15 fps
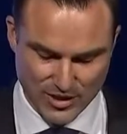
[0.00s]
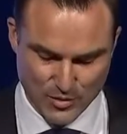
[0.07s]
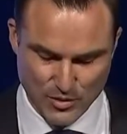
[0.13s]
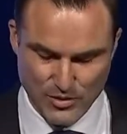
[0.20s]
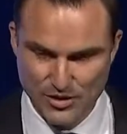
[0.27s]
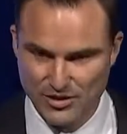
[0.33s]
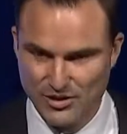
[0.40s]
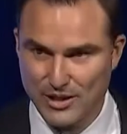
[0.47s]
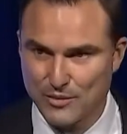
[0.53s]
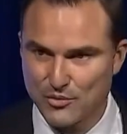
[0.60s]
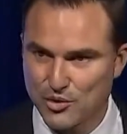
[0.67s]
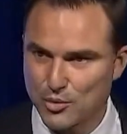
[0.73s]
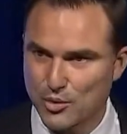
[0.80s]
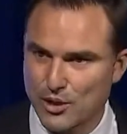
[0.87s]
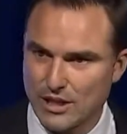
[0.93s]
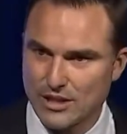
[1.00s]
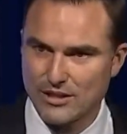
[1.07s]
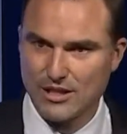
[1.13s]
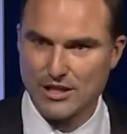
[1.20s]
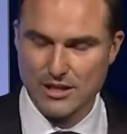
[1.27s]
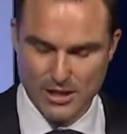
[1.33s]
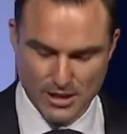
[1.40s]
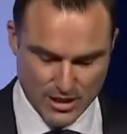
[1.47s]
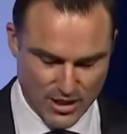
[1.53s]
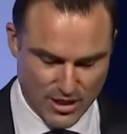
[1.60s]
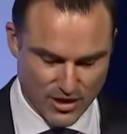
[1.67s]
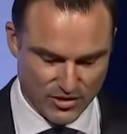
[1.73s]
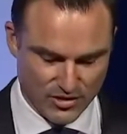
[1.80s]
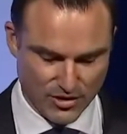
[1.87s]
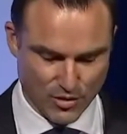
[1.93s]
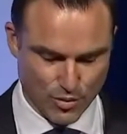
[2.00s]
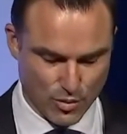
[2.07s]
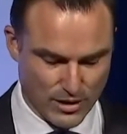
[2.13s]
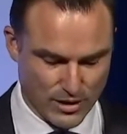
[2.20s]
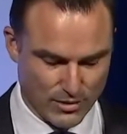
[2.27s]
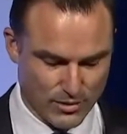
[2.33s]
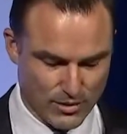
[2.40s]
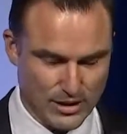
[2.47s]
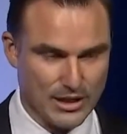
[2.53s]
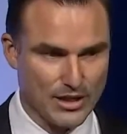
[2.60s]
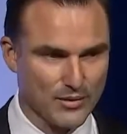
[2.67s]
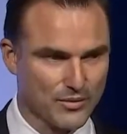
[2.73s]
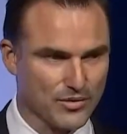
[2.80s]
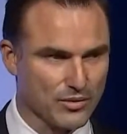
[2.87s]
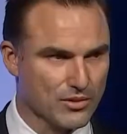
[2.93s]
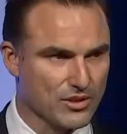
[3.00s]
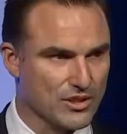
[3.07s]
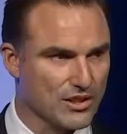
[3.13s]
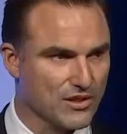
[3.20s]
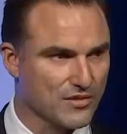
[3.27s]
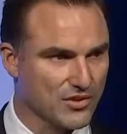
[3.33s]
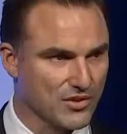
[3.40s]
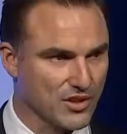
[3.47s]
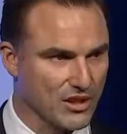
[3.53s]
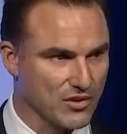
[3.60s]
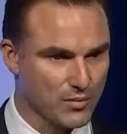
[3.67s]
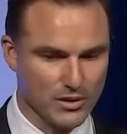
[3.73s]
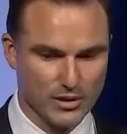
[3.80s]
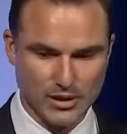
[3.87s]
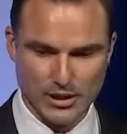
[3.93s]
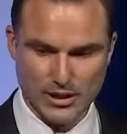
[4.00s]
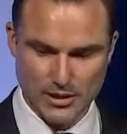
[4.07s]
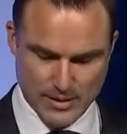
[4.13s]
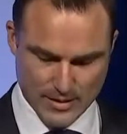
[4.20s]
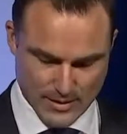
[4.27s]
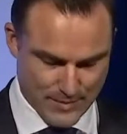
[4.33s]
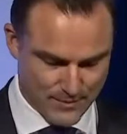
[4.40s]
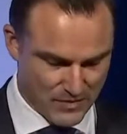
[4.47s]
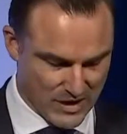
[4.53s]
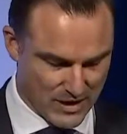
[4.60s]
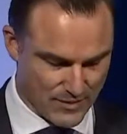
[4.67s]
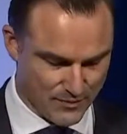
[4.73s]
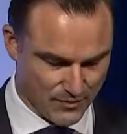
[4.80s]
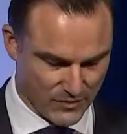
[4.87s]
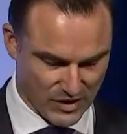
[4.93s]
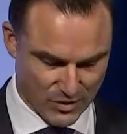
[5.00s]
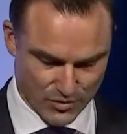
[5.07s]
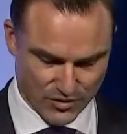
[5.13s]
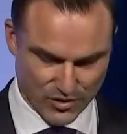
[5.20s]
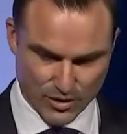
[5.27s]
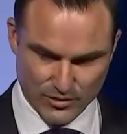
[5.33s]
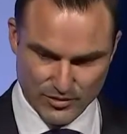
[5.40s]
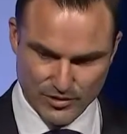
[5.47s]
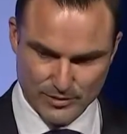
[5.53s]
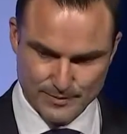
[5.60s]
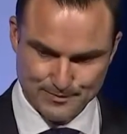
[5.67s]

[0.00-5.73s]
when the teams are working together so well, it helps you achieve sustainability results.